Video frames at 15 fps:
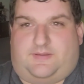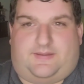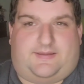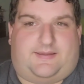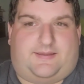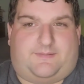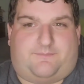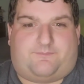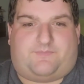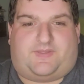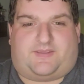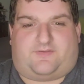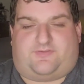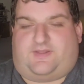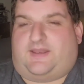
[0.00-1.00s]
um,
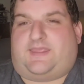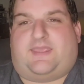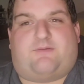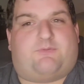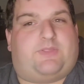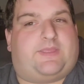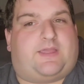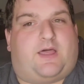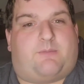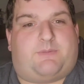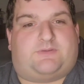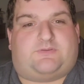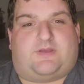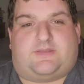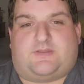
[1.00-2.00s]
like I said, I can't really
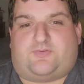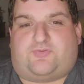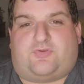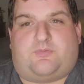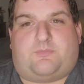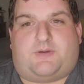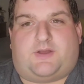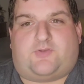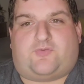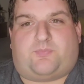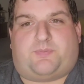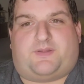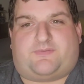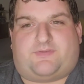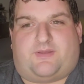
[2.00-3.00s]
comment on this too much,
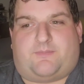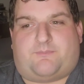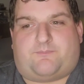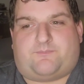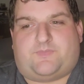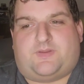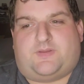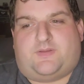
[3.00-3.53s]
but um,